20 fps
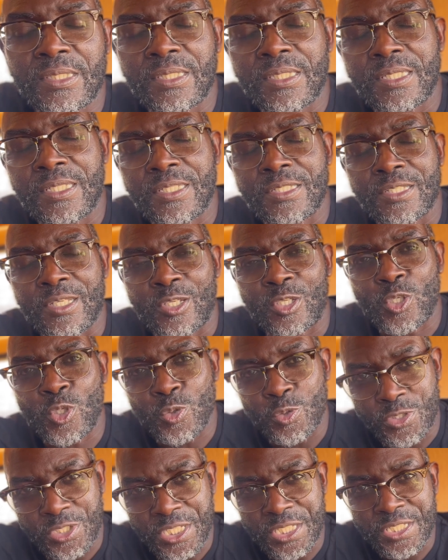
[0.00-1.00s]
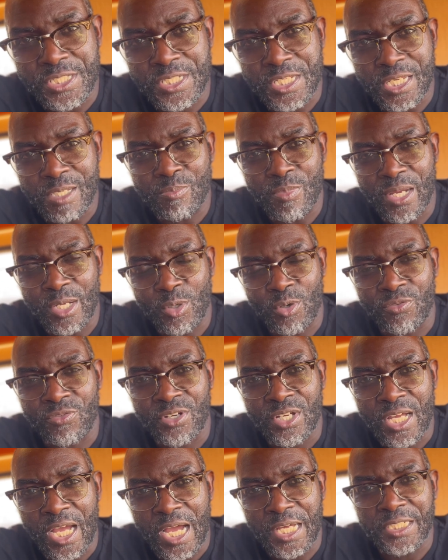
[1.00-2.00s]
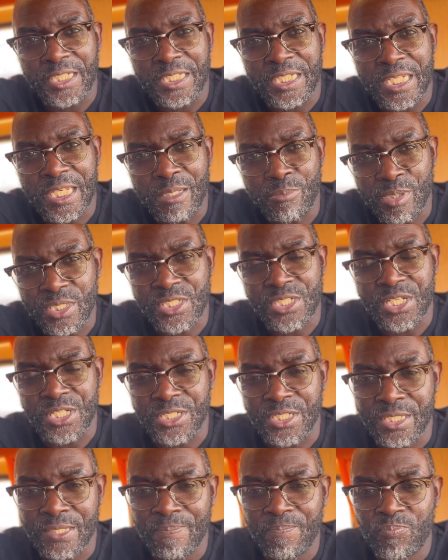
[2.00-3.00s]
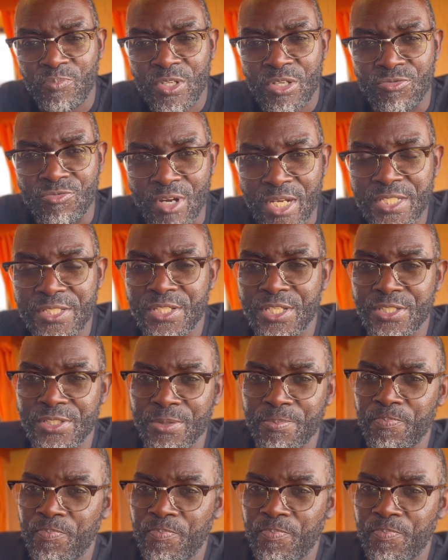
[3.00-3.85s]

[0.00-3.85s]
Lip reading: he's accused his teammate of uninhibited racism,